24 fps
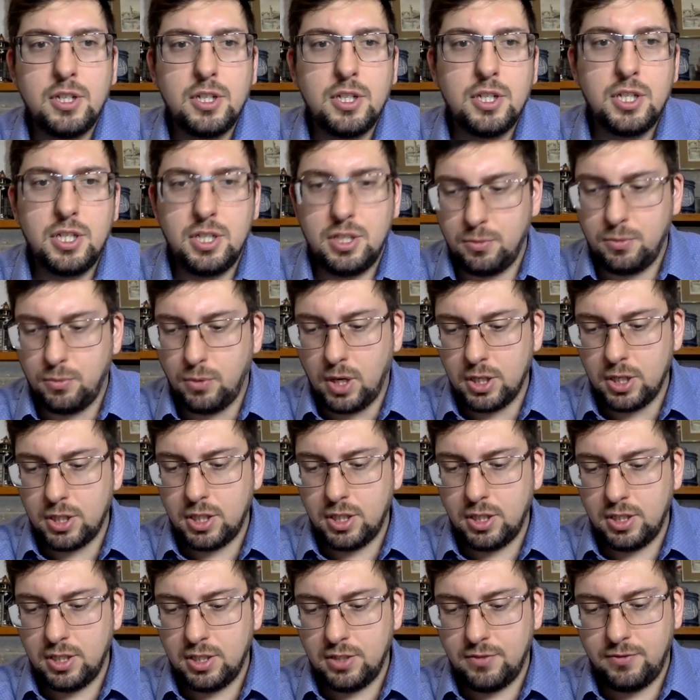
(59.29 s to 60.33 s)
she's
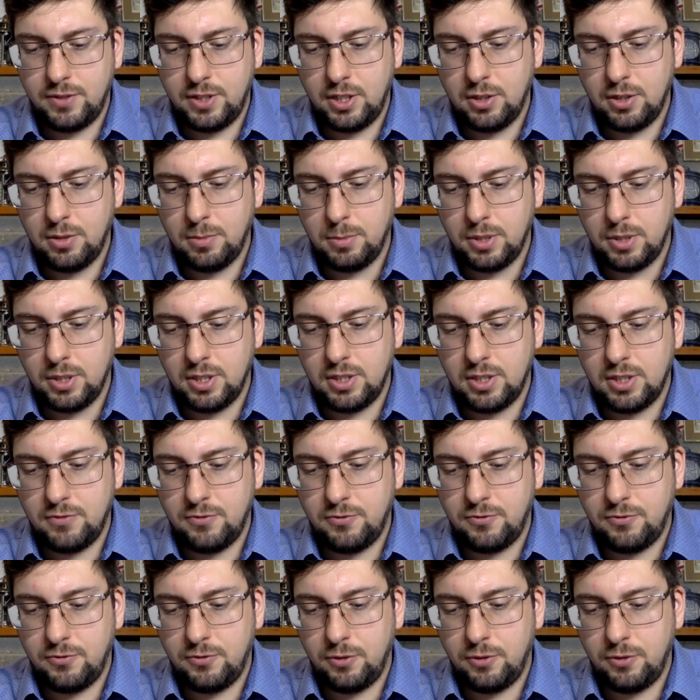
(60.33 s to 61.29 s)
watching this video, but if